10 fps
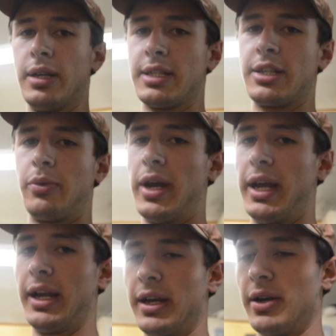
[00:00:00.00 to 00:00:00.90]
Still
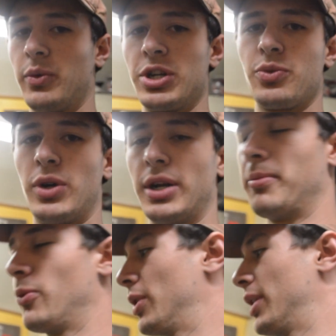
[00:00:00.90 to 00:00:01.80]
weighing which
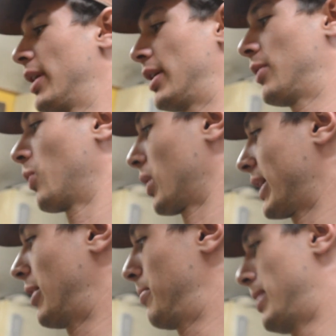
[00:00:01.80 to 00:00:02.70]
one would work
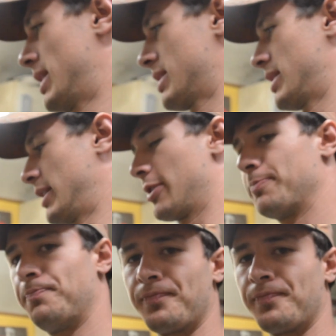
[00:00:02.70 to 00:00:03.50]
out best here.